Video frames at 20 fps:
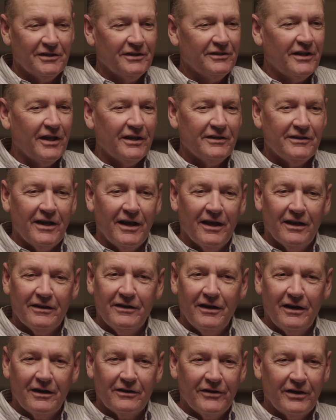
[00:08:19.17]
And down
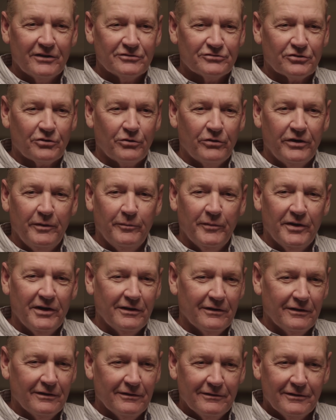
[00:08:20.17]
there, they're
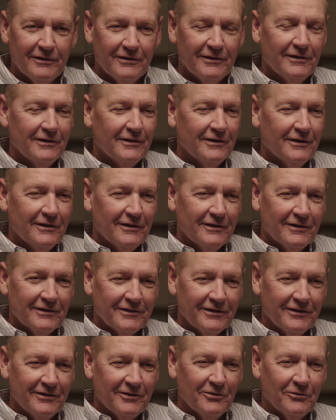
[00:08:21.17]
screaming. And,
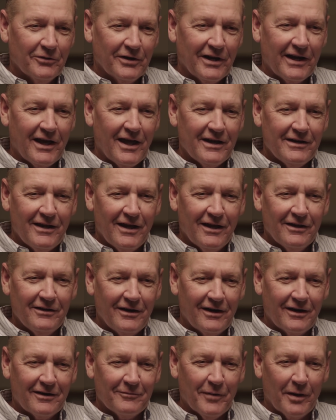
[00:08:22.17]
when I got down
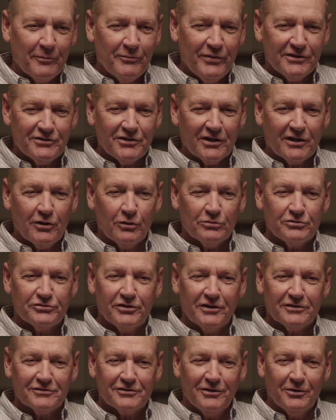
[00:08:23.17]
there, my pitching coach
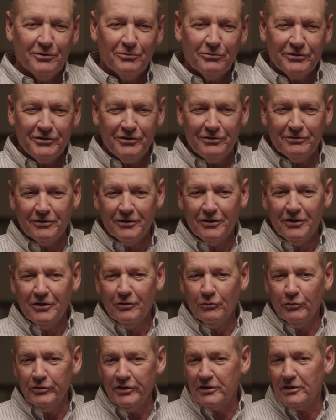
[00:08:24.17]
says, when you
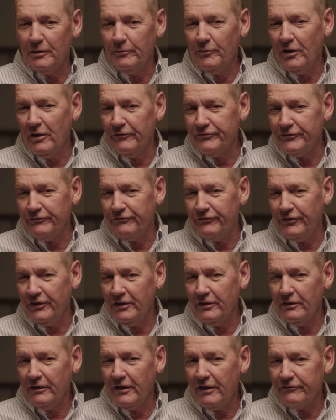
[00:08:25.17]
come off the
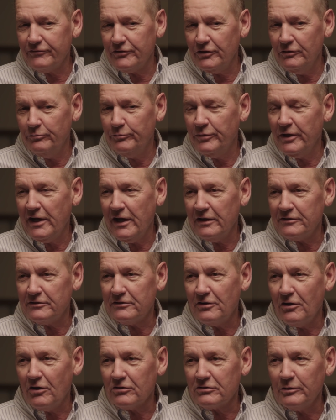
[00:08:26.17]
field after you've been out to
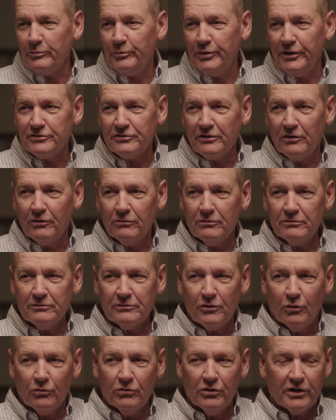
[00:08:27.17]
talk to the pitcher,
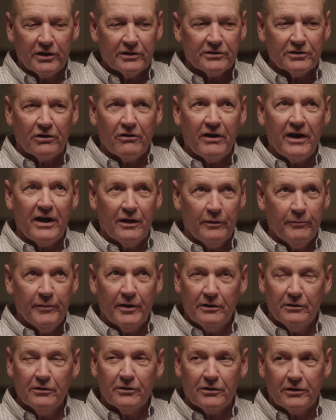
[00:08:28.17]
don't look at the ground. You
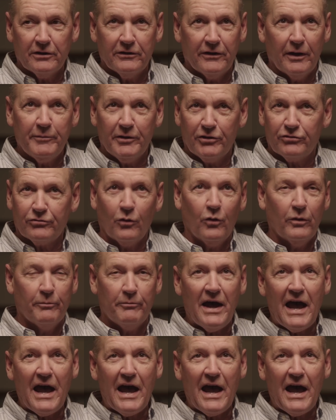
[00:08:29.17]
better look they'll be throwing